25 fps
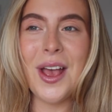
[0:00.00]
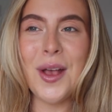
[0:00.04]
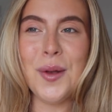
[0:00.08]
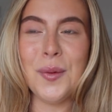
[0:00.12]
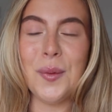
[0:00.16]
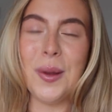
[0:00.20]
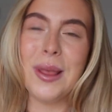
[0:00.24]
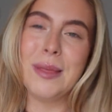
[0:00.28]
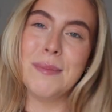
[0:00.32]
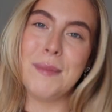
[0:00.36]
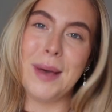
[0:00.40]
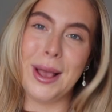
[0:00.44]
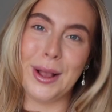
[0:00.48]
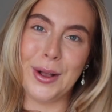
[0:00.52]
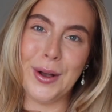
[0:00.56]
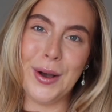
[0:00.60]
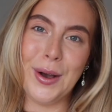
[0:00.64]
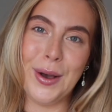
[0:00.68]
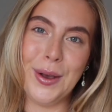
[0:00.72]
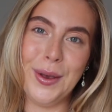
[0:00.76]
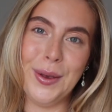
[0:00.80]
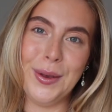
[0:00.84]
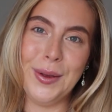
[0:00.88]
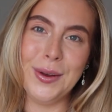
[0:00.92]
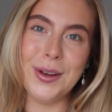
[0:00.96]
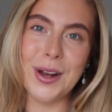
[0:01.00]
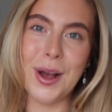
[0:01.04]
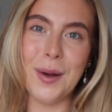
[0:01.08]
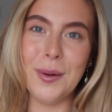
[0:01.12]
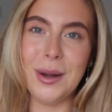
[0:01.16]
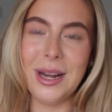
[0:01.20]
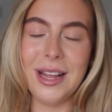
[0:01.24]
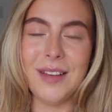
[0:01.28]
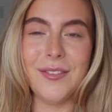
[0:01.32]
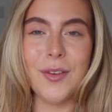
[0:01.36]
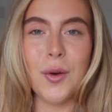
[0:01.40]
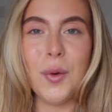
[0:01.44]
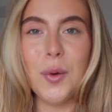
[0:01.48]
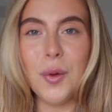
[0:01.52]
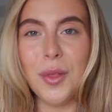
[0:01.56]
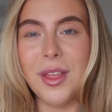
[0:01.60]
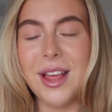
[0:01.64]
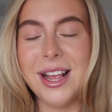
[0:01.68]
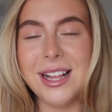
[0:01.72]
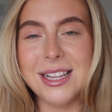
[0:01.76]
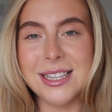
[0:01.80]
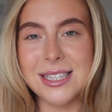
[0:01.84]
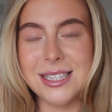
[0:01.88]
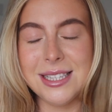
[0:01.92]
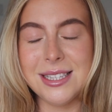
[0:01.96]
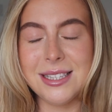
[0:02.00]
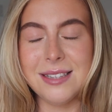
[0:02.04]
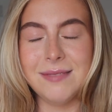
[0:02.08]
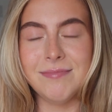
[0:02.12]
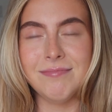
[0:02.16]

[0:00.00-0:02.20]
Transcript: with my code. I'll leave all the info.